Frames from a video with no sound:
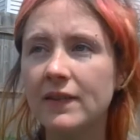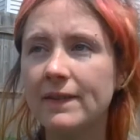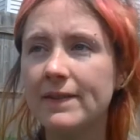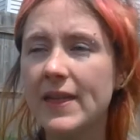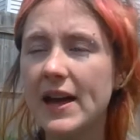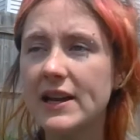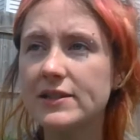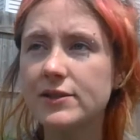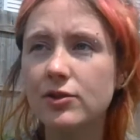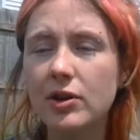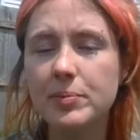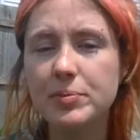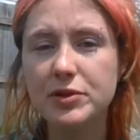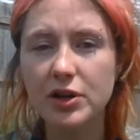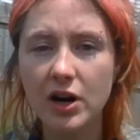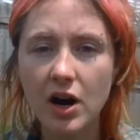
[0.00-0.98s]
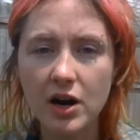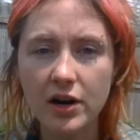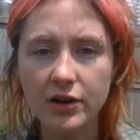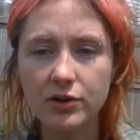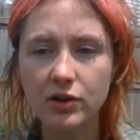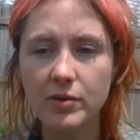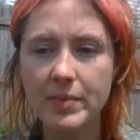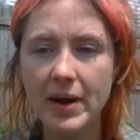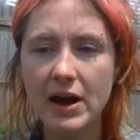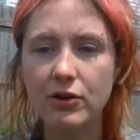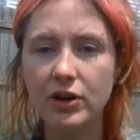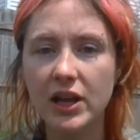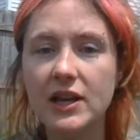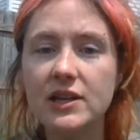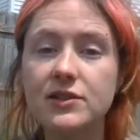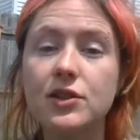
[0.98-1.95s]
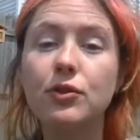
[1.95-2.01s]
that script or article about
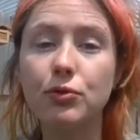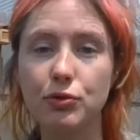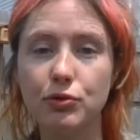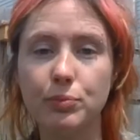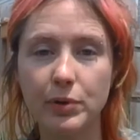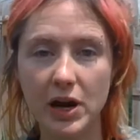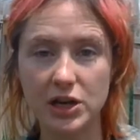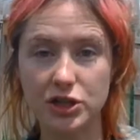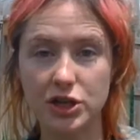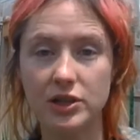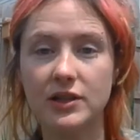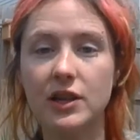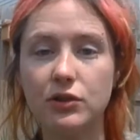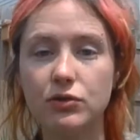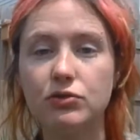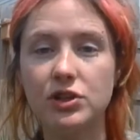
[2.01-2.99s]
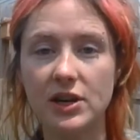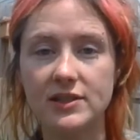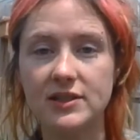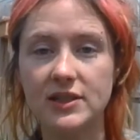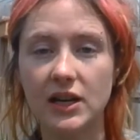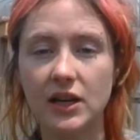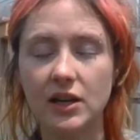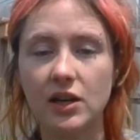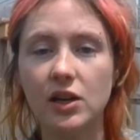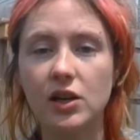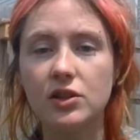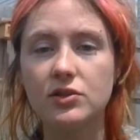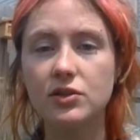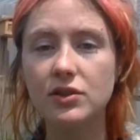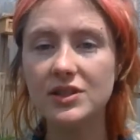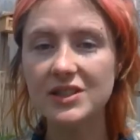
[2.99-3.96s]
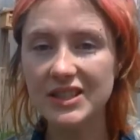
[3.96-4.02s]
is the group project that you just did.
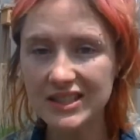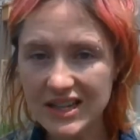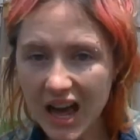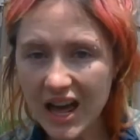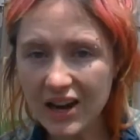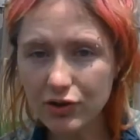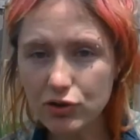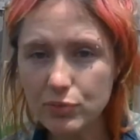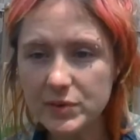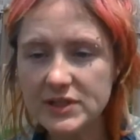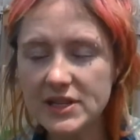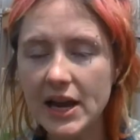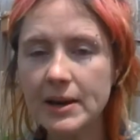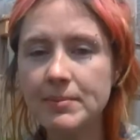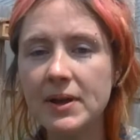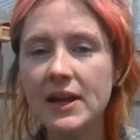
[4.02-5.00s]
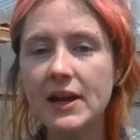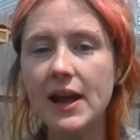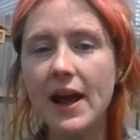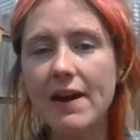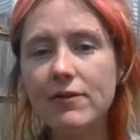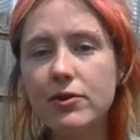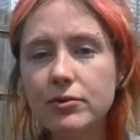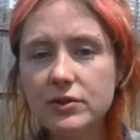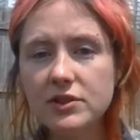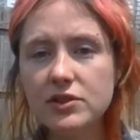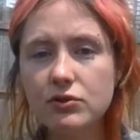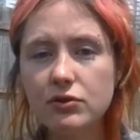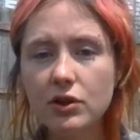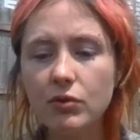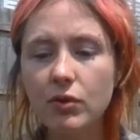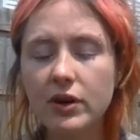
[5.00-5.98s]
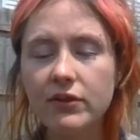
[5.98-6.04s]
So this is not a group assignment, everyone's
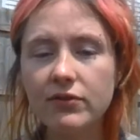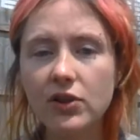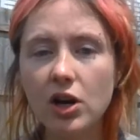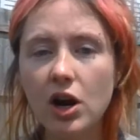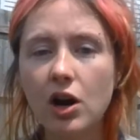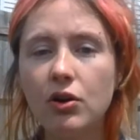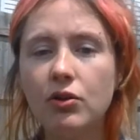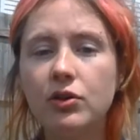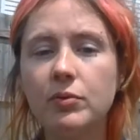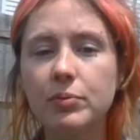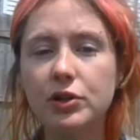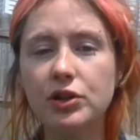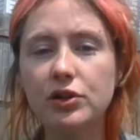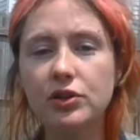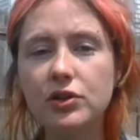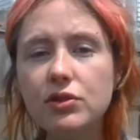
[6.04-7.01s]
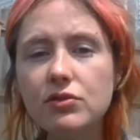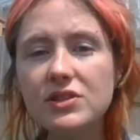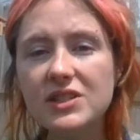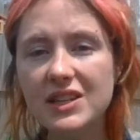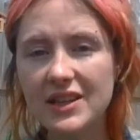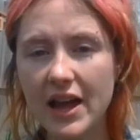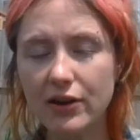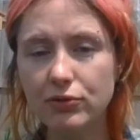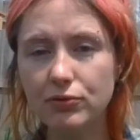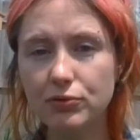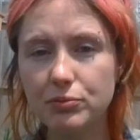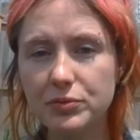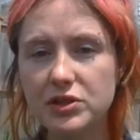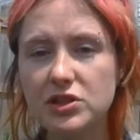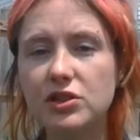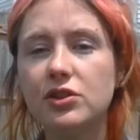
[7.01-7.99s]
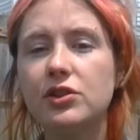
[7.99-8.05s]
doing one of their own, but you're using that group
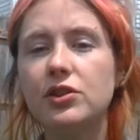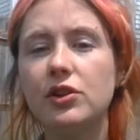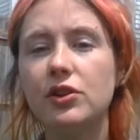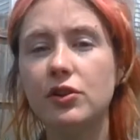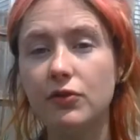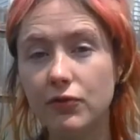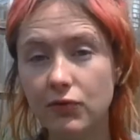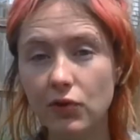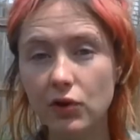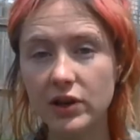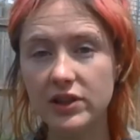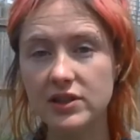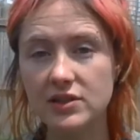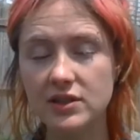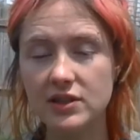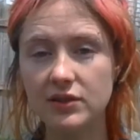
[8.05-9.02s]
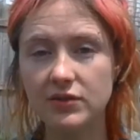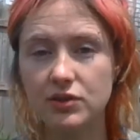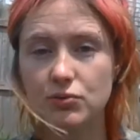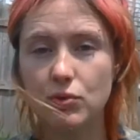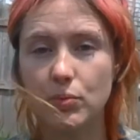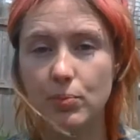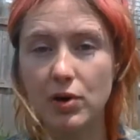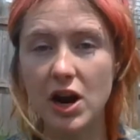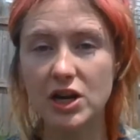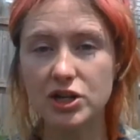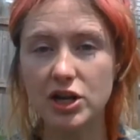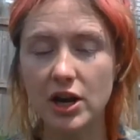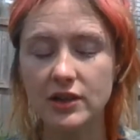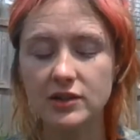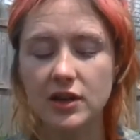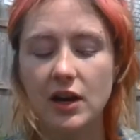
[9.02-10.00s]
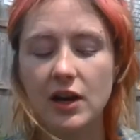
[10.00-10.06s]
material for this individual
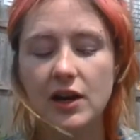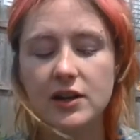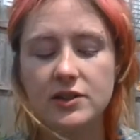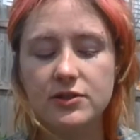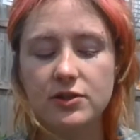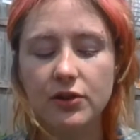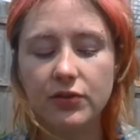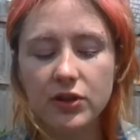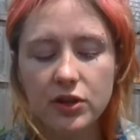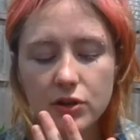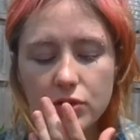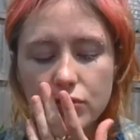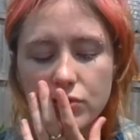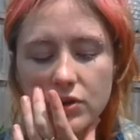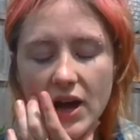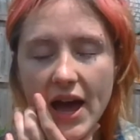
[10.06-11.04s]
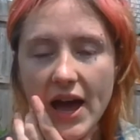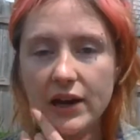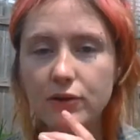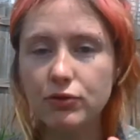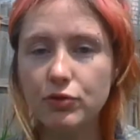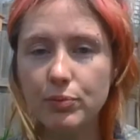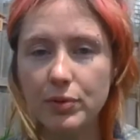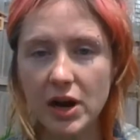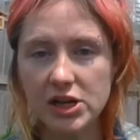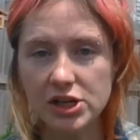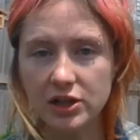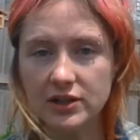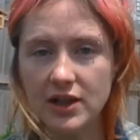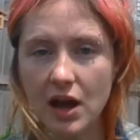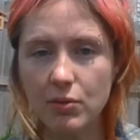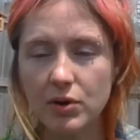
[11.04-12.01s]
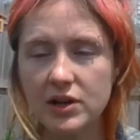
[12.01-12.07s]
project. So if you had a group project
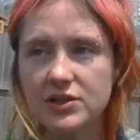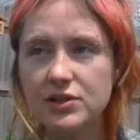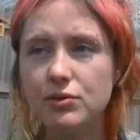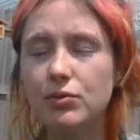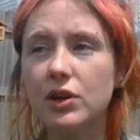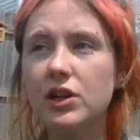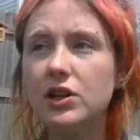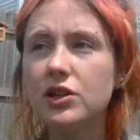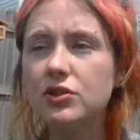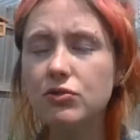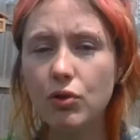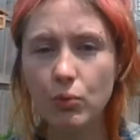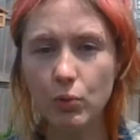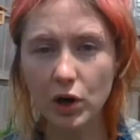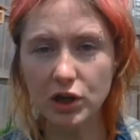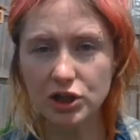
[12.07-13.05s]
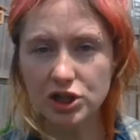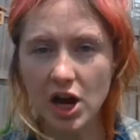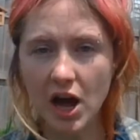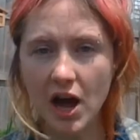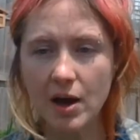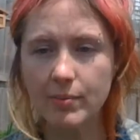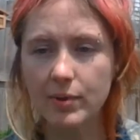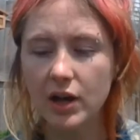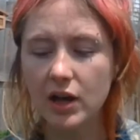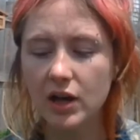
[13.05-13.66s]
that was, you were going to do a workshop